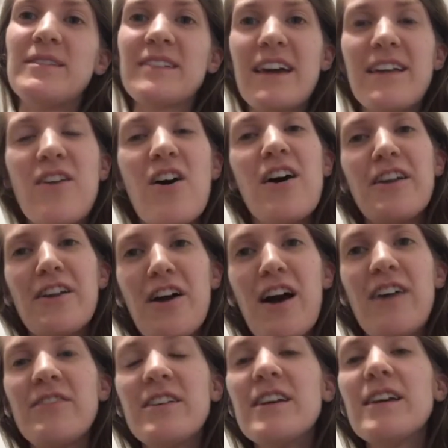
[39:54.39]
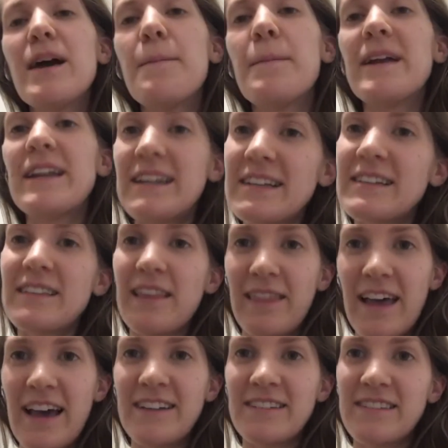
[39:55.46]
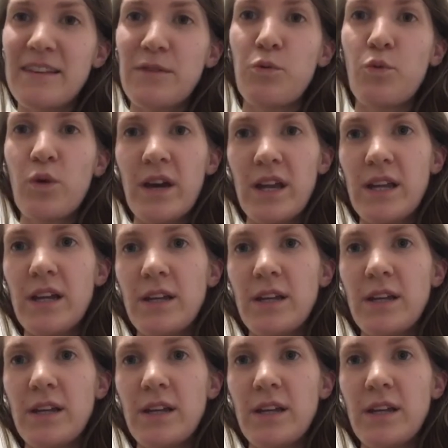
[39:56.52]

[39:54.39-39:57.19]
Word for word: It's kind of on and off, but it is less than what